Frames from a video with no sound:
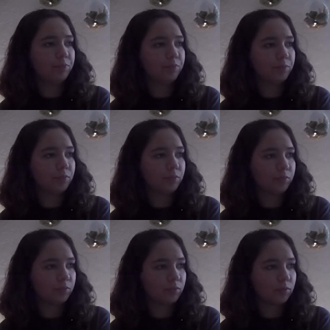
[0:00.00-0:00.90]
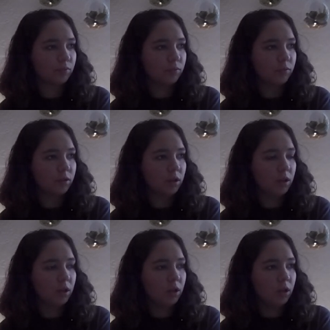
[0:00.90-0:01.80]

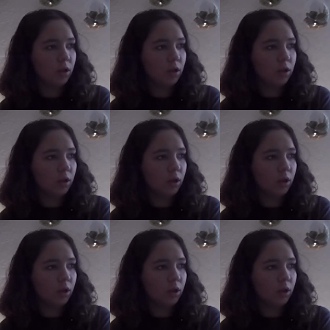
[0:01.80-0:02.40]
(silence)